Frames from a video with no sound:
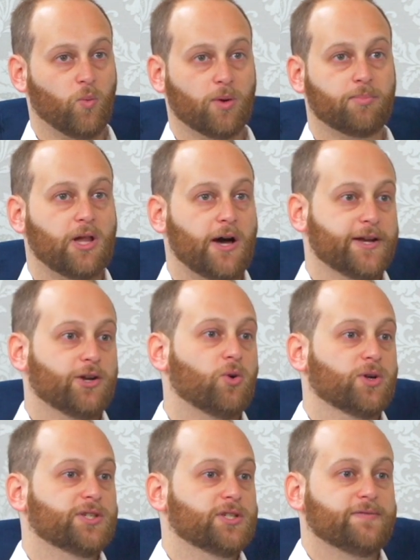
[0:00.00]
plotting
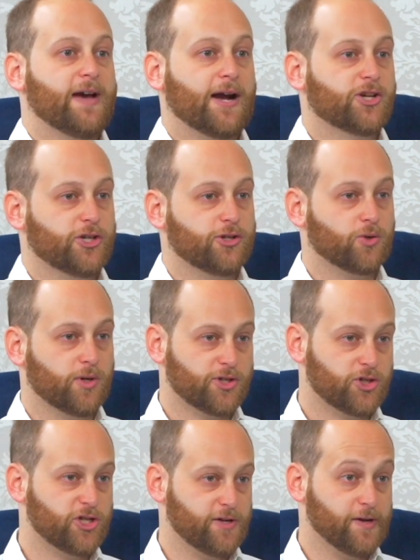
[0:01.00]
courses of action towards
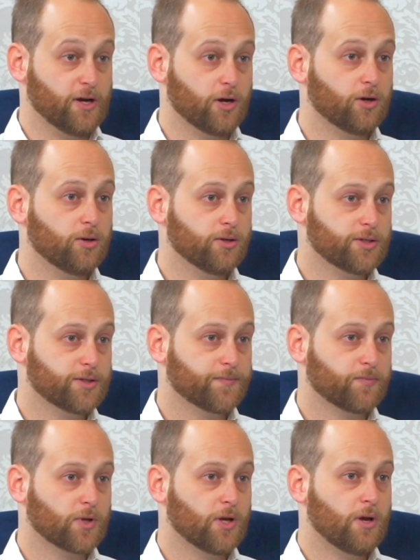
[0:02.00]
achieving our goals.
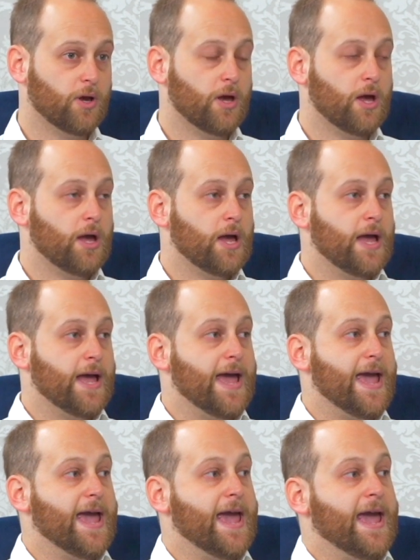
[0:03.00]

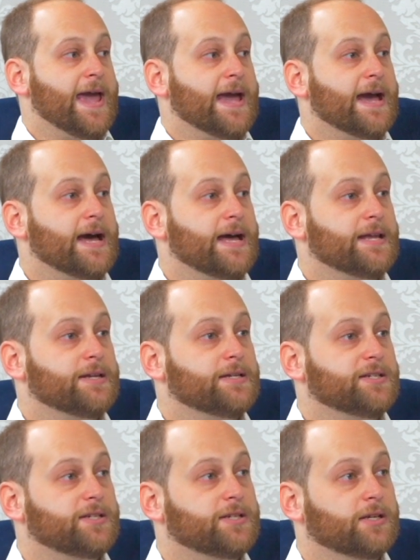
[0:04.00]

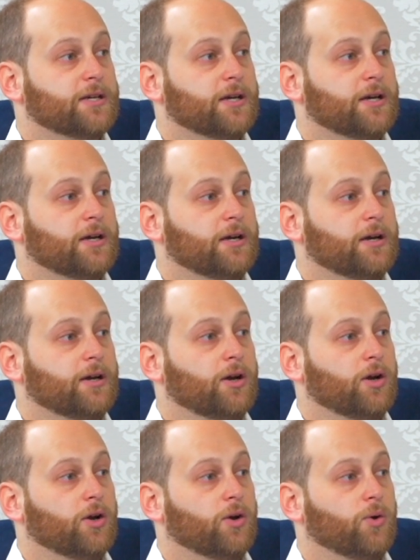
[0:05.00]
And
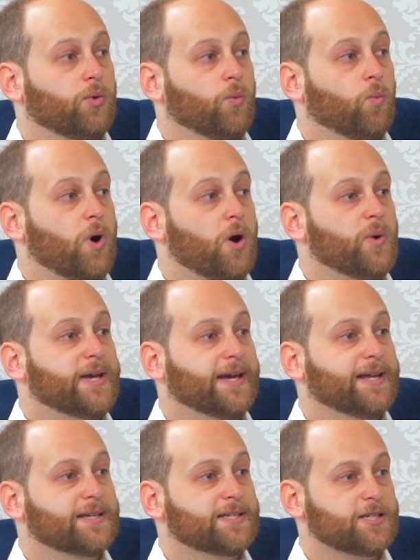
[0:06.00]
while we
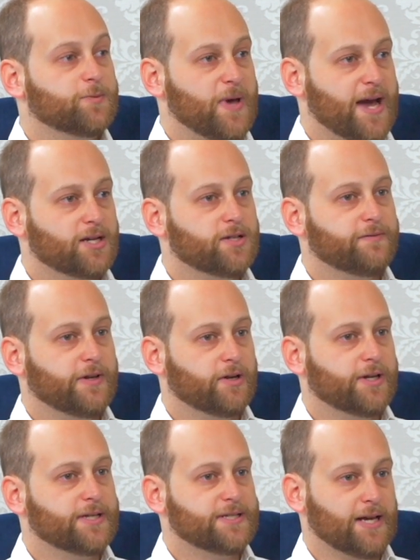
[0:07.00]
can expect a
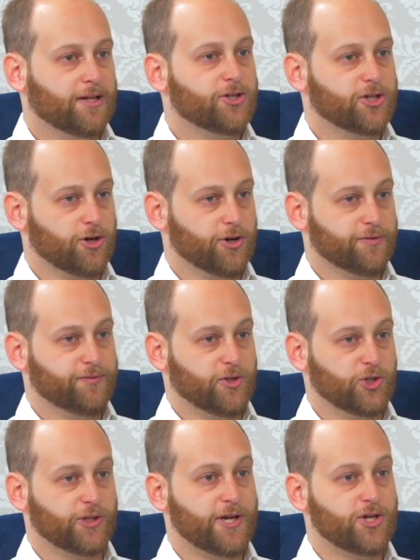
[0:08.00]
very intelligent
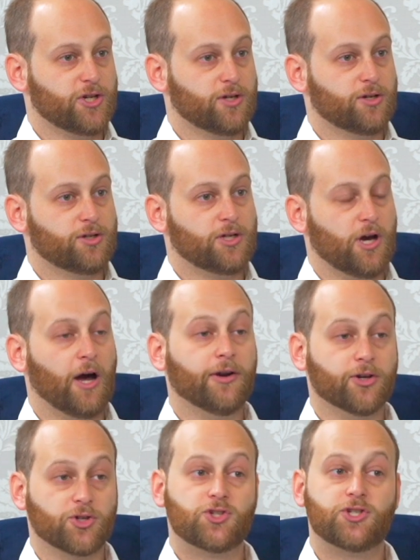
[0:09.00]
artificial agent to
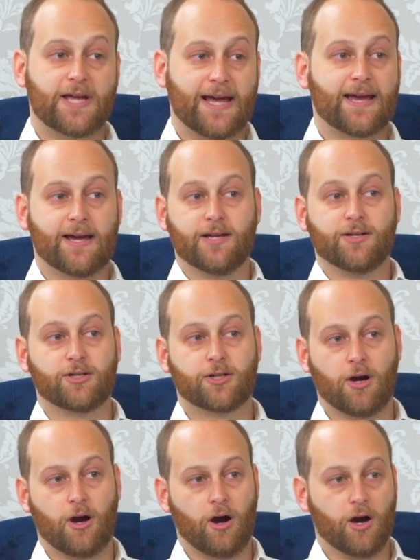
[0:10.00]
understand
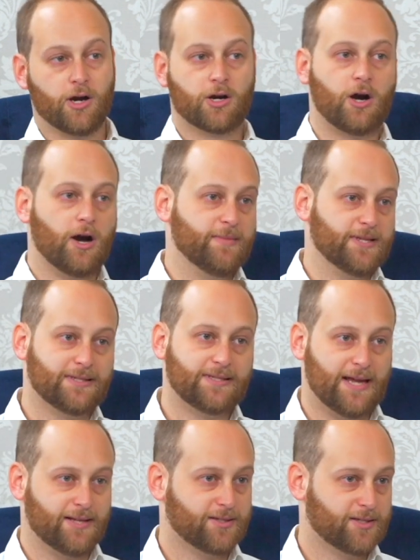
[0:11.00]
our common
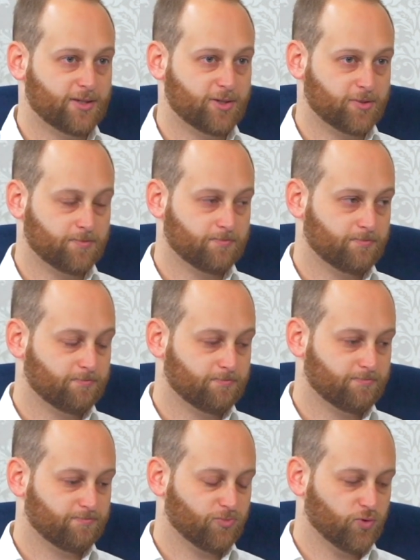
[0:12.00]
sense
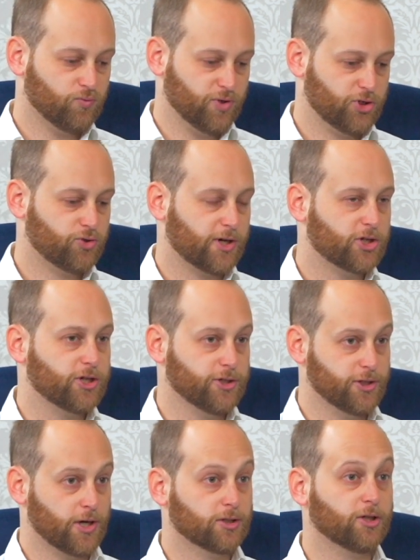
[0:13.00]

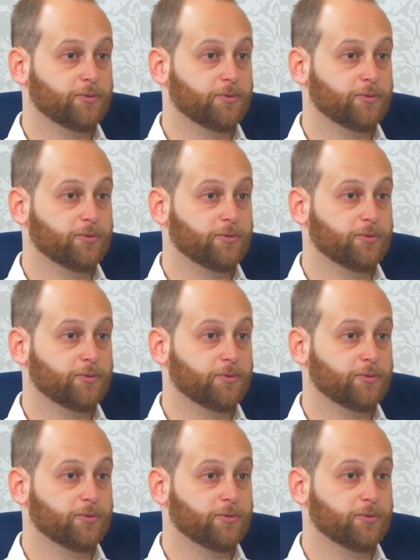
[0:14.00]
restrictions on our own